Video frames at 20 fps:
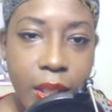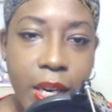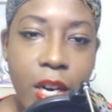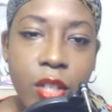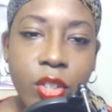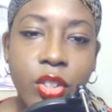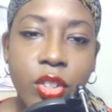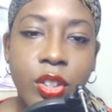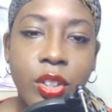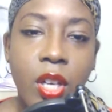
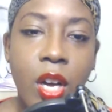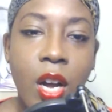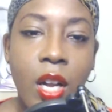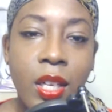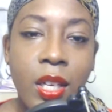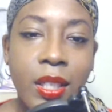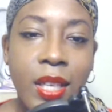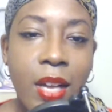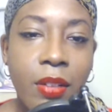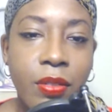Characters
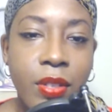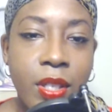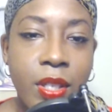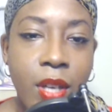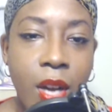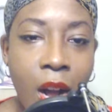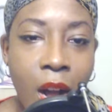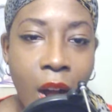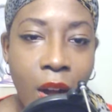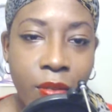calling out
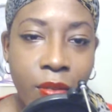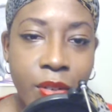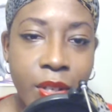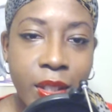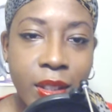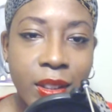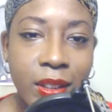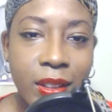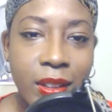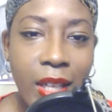the
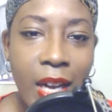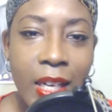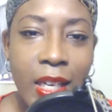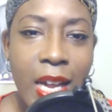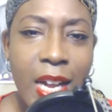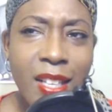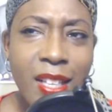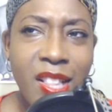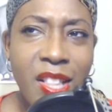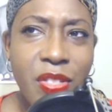obvious. I
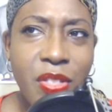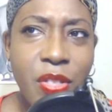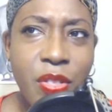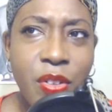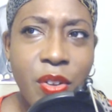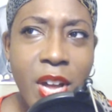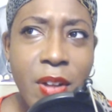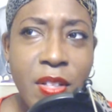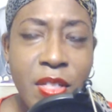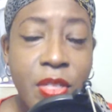like
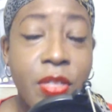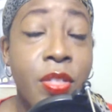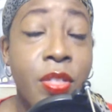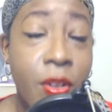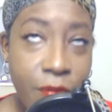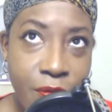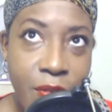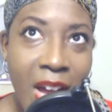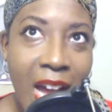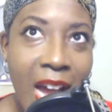
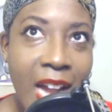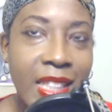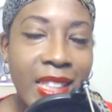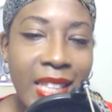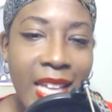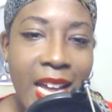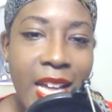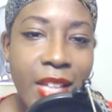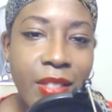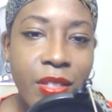the
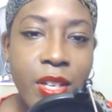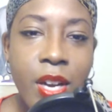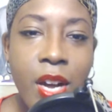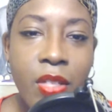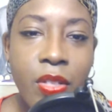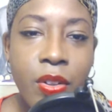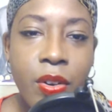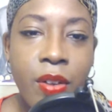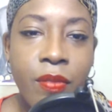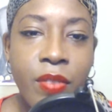fact that the
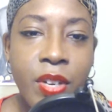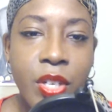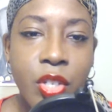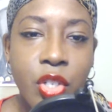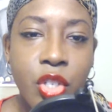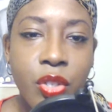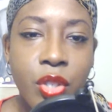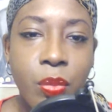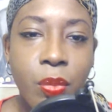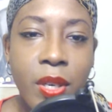other
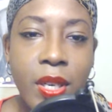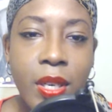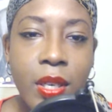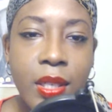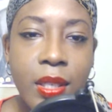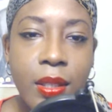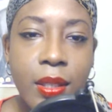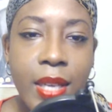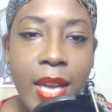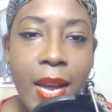Avengers,
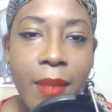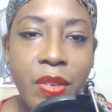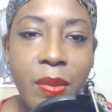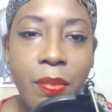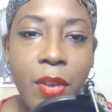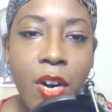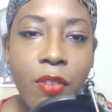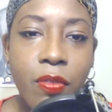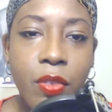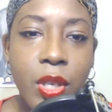when
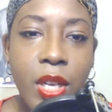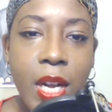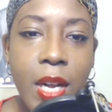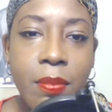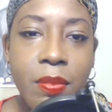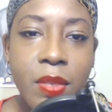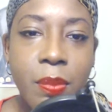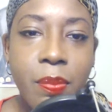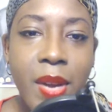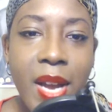Captain Marvel
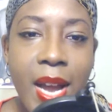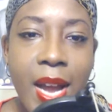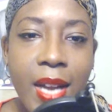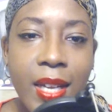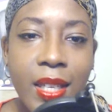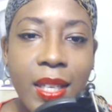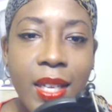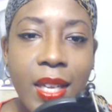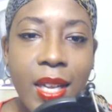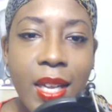comes
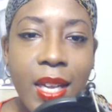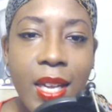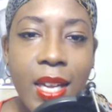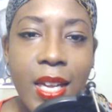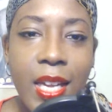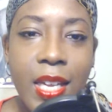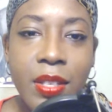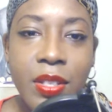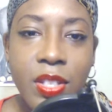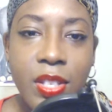back
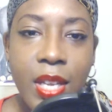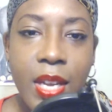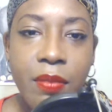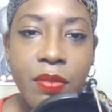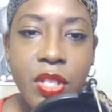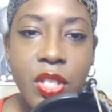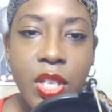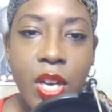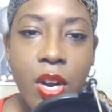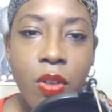and
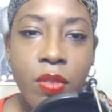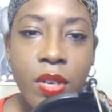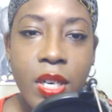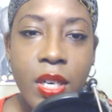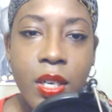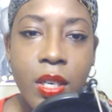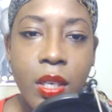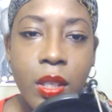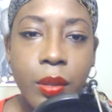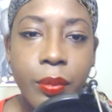saves
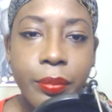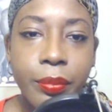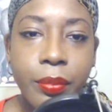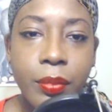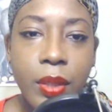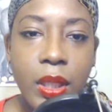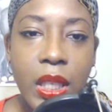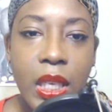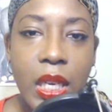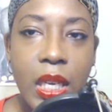Tony,
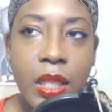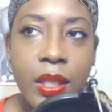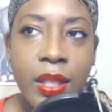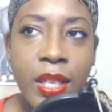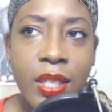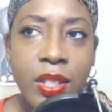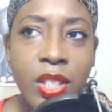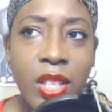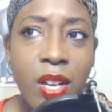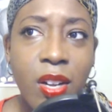
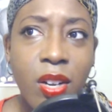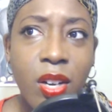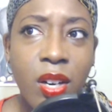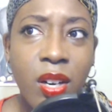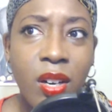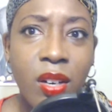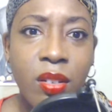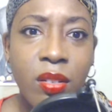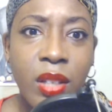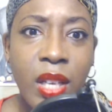they tell
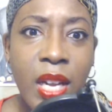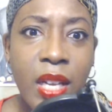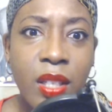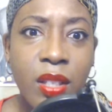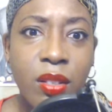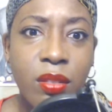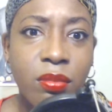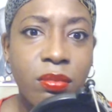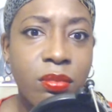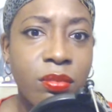her,
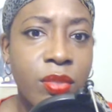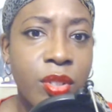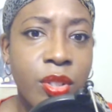like,